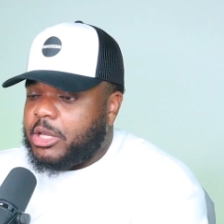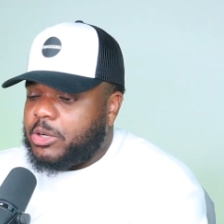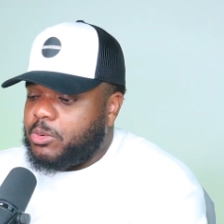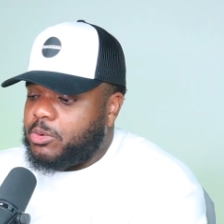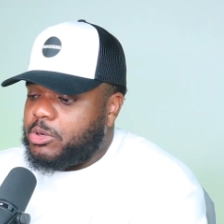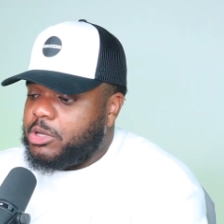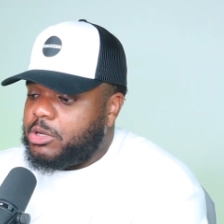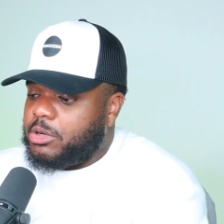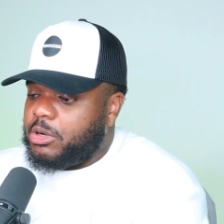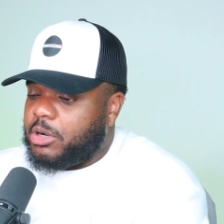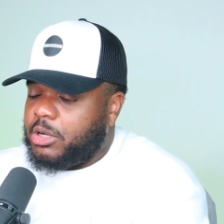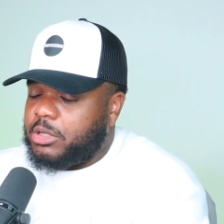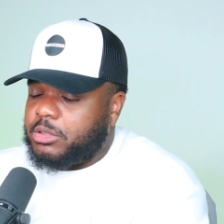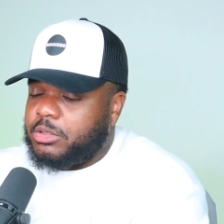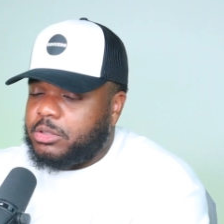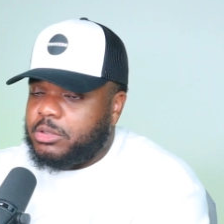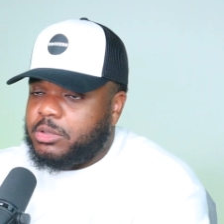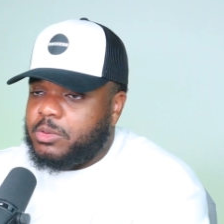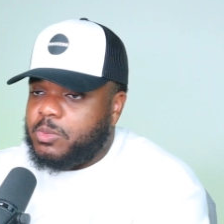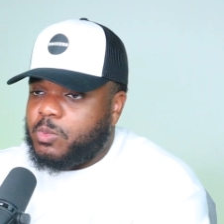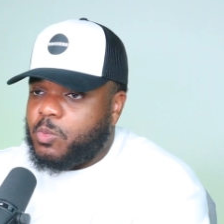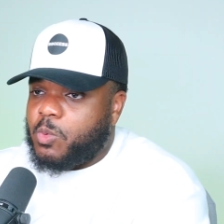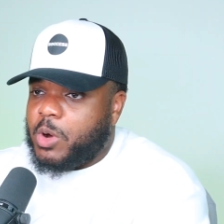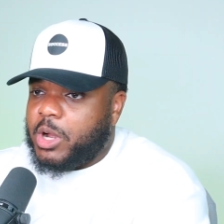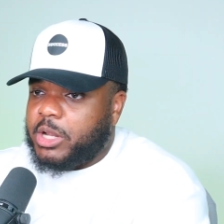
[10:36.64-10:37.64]
And all you got to
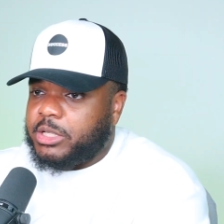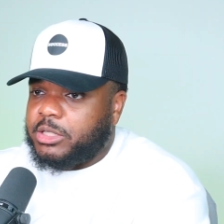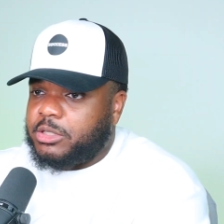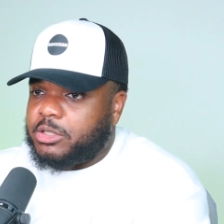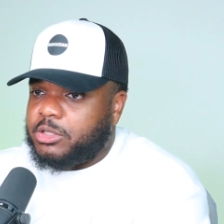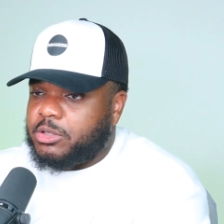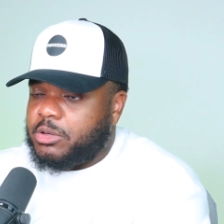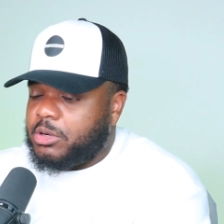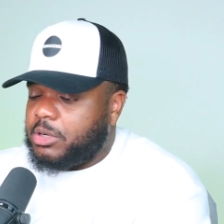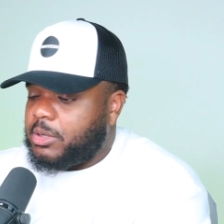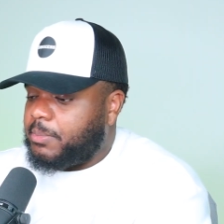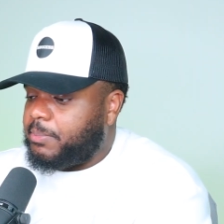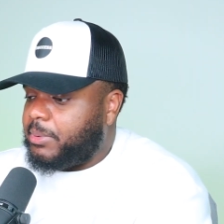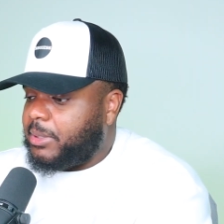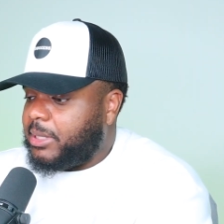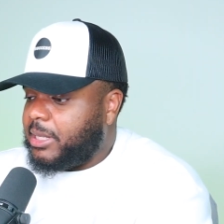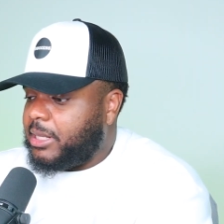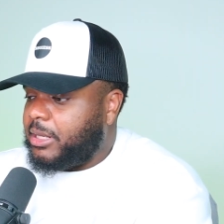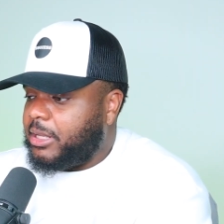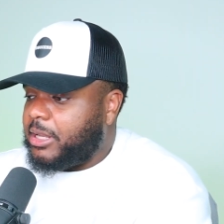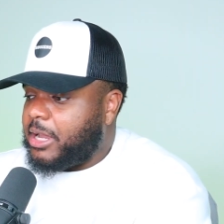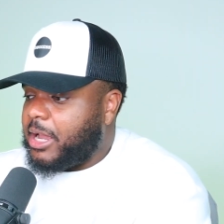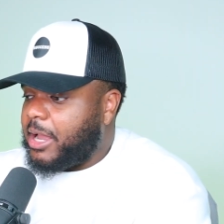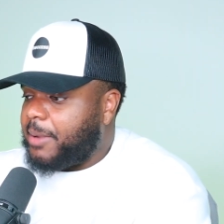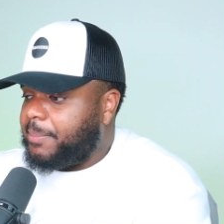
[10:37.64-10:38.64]
do once you're
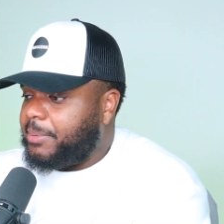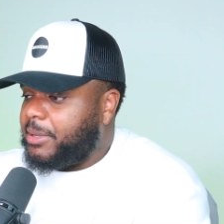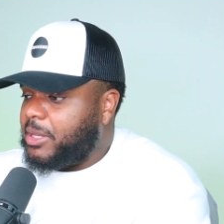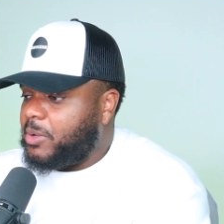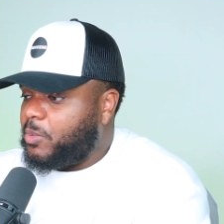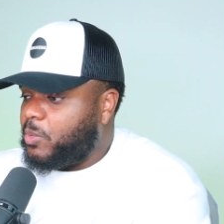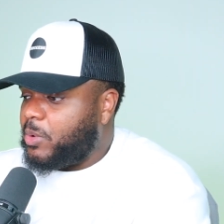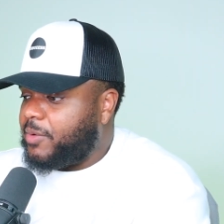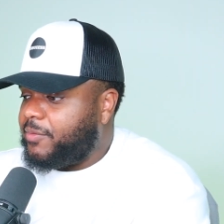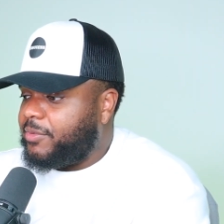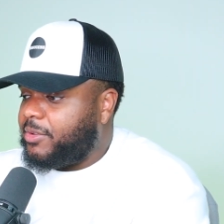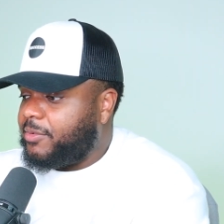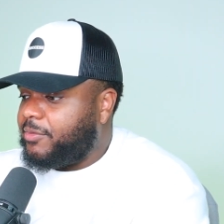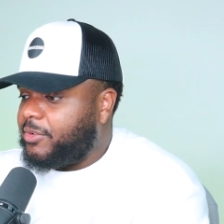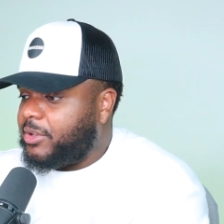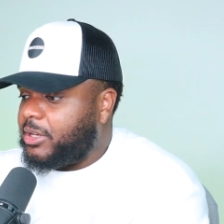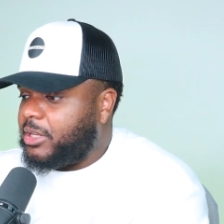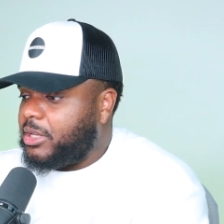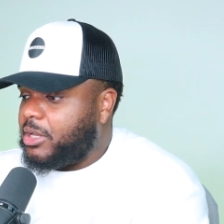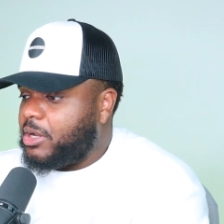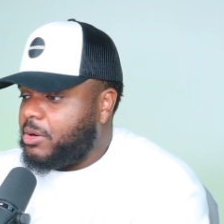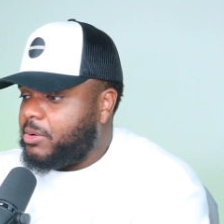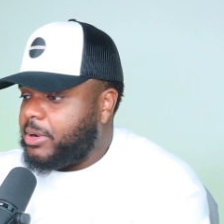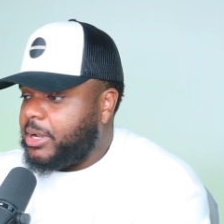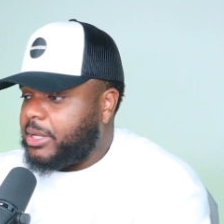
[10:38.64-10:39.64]
completely happy with the
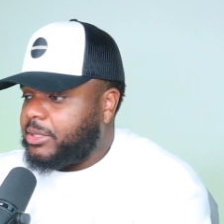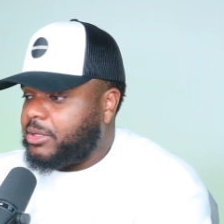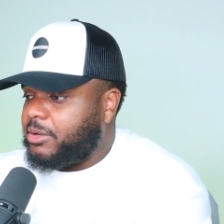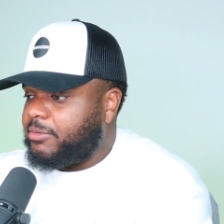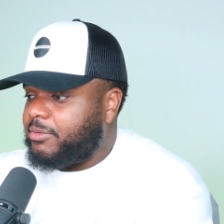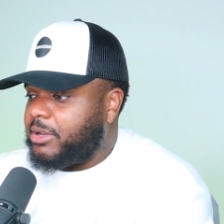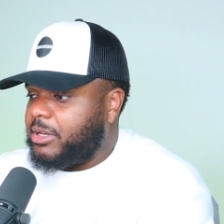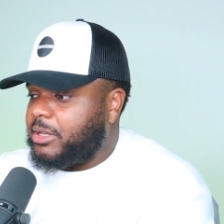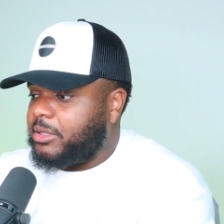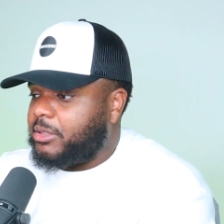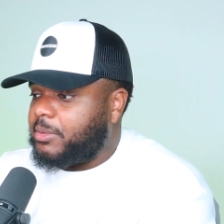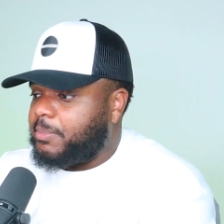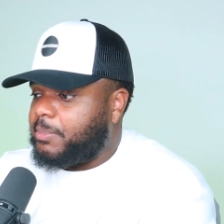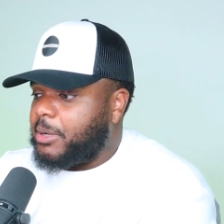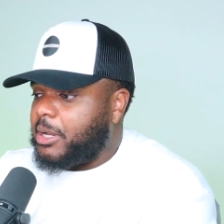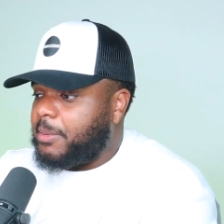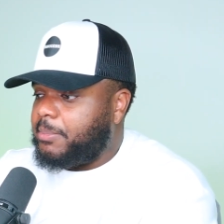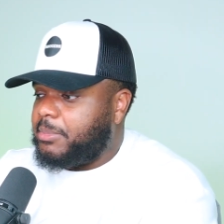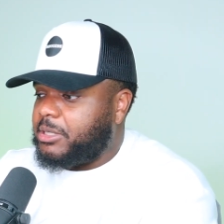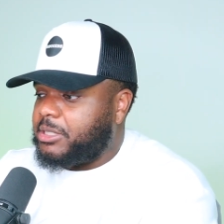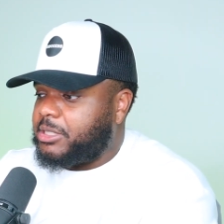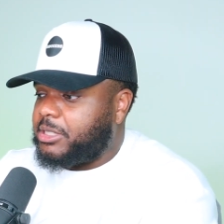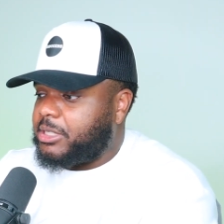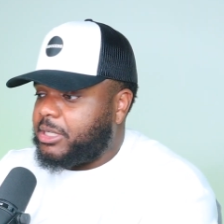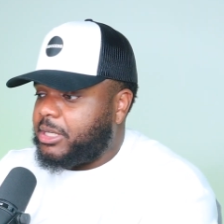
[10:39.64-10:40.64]
video and you're ready to
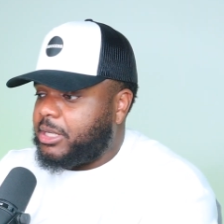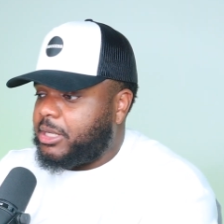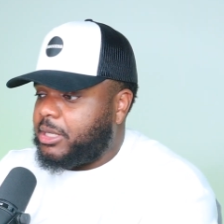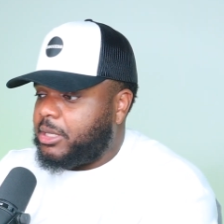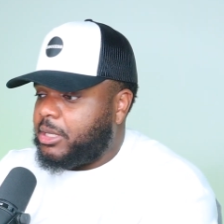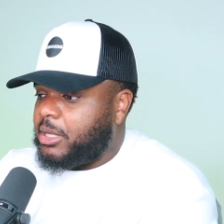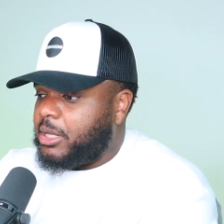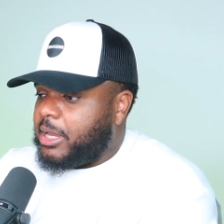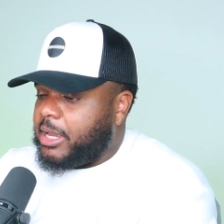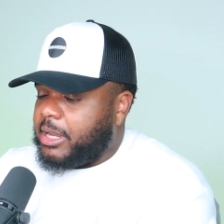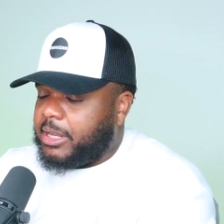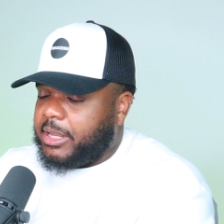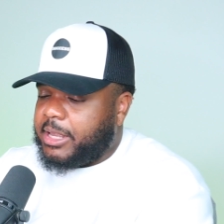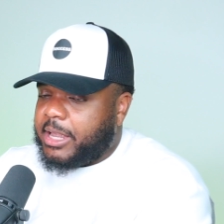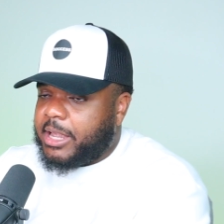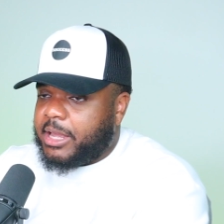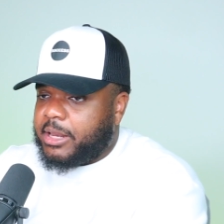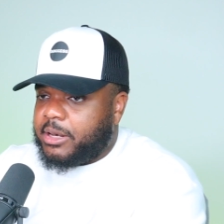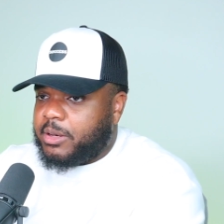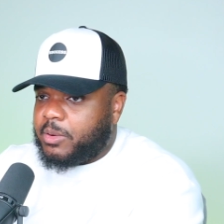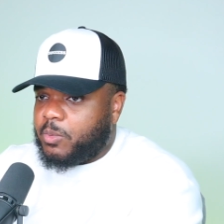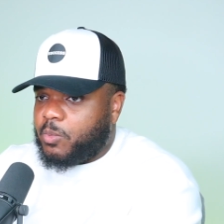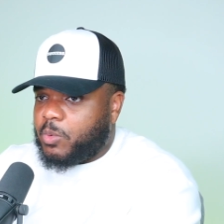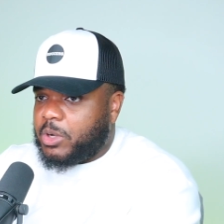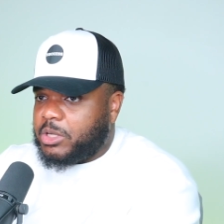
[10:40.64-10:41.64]
publish it,
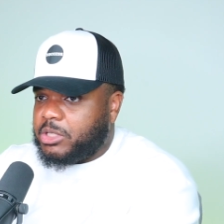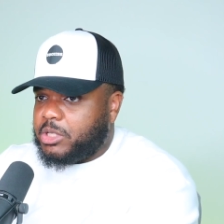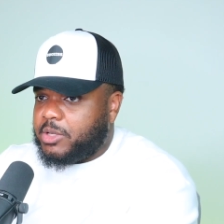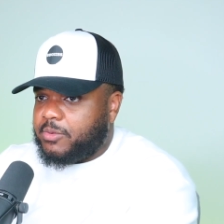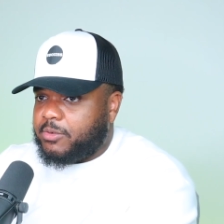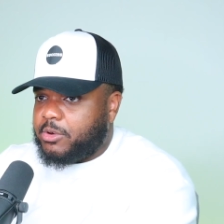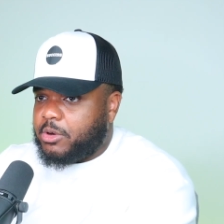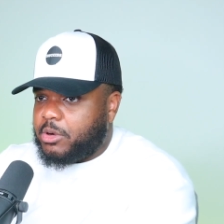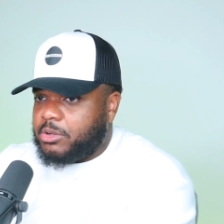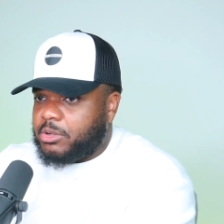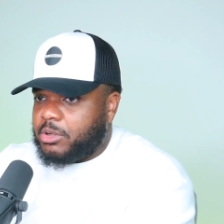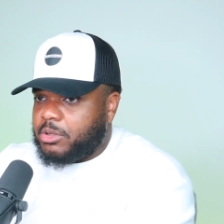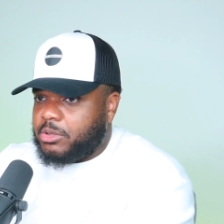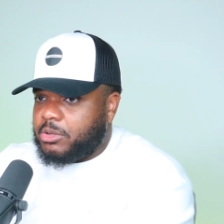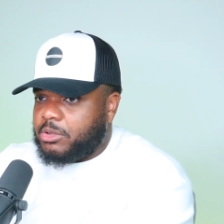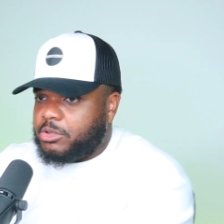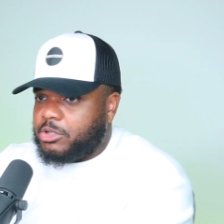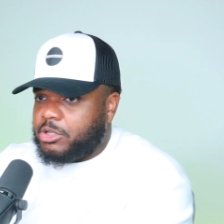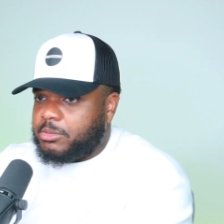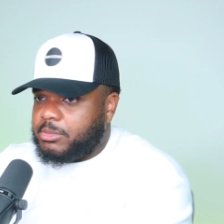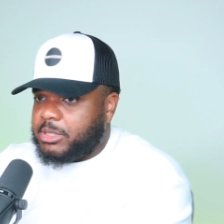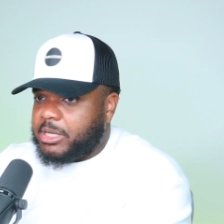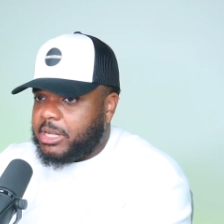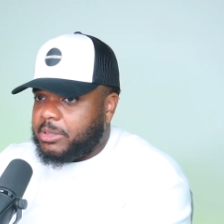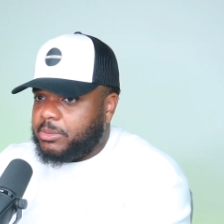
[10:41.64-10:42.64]
again, once you've got your
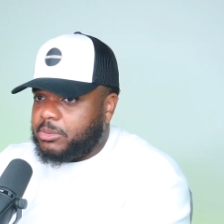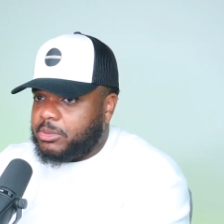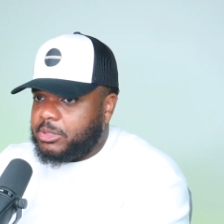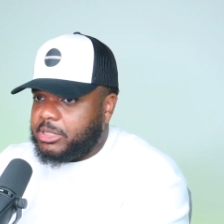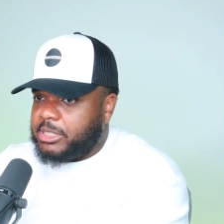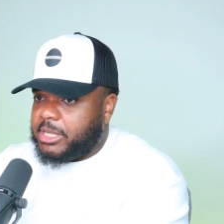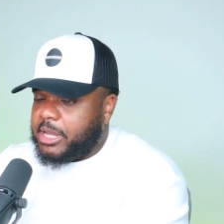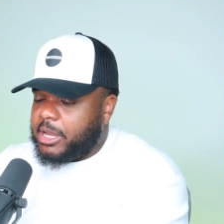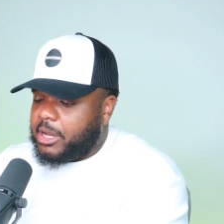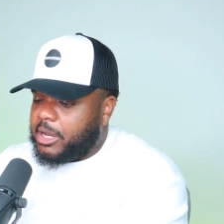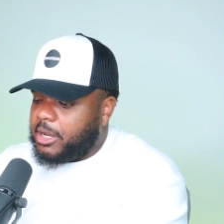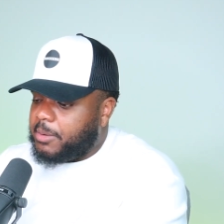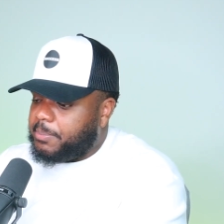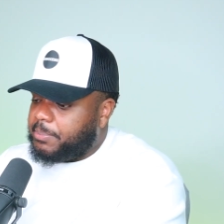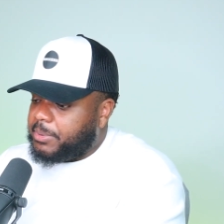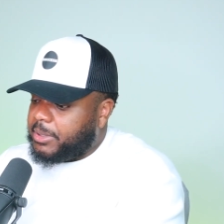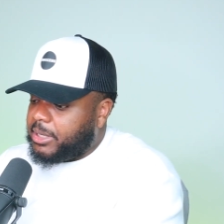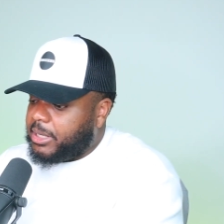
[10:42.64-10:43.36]
YouTube channel set up,